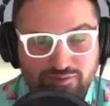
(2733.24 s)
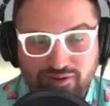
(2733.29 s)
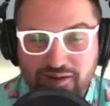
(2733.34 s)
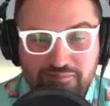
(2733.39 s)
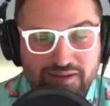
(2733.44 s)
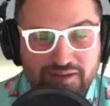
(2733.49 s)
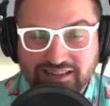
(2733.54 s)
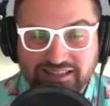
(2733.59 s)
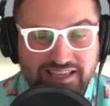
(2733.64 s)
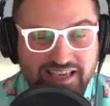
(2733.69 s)

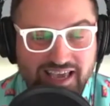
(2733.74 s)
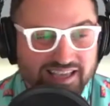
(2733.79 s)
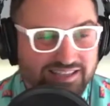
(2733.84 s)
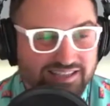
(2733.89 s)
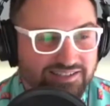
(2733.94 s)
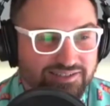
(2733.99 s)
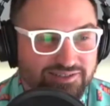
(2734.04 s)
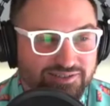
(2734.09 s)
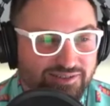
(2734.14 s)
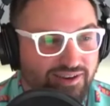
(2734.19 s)
back to
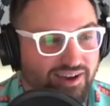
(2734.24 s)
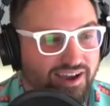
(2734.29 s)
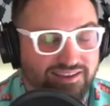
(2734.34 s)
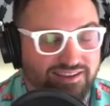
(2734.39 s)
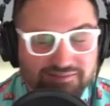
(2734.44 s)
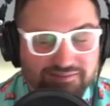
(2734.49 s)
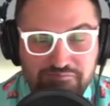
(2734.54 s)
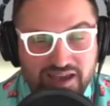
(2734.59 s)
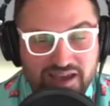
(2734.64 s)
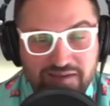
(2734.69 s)
Kansas too.
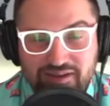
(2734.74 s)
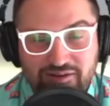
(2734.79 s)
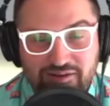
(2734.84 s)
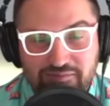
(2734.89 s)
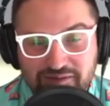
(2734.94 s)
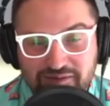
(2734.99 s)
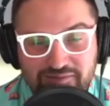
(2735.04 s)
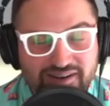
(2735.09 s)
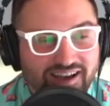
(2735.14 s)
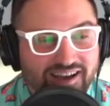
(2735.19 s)
Maybe or
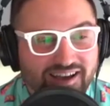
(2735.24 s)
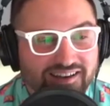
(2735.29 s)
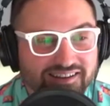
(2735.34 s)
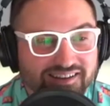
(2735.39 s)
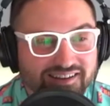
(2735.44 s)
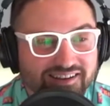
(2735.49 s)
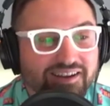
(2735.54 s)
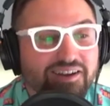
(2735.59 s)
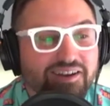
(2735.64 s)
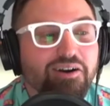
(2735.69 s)
maybe not.
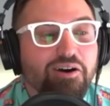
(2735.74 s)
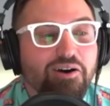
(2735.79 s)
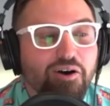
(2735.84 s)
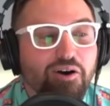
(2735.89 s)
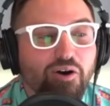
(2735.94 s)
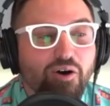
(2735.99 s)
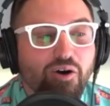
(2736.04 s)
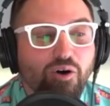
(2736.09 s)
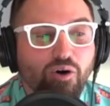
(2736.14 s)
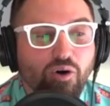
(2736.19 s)

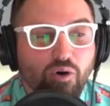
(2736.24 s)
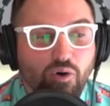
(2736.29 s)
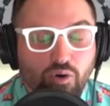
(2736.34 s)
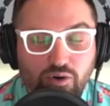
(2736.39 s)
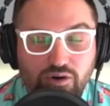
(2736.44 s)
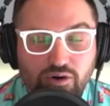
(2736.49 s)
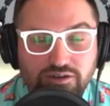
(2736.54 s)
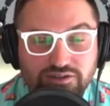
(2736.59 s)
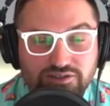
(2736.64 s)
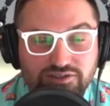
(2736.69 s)

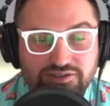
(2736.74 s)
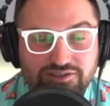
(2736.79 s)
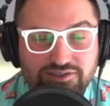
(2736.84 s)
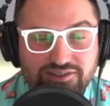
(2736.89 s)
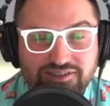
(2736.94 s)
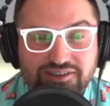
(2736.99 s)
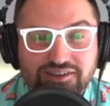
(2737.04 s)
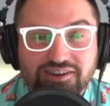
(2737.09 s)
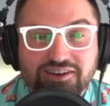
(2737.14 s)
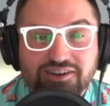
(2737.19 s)
Horse,
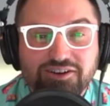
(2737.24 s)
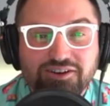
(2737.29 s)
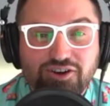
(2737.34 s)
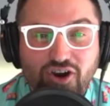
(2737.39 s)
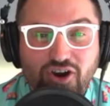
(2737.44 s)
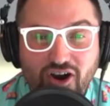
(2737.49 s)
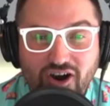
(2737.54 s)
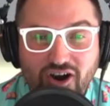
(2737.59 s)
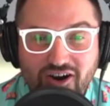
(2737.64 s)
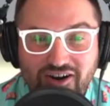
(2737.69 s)

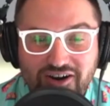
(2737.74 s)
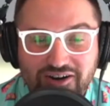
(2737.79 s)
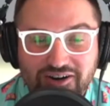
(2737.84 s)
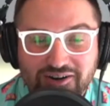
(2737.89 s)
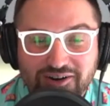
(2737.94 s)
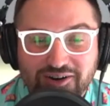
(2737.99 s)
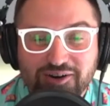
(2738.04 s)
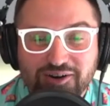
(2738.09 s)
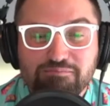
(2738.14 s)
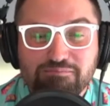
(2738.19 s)
car,
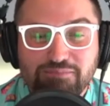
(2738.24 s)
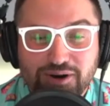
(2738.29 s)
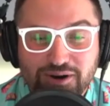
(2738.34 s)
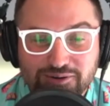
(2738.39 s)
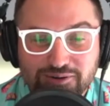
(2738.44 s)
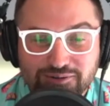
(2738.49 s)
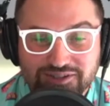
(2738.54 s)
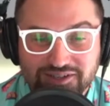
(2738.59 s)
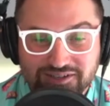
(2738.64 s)
or boat?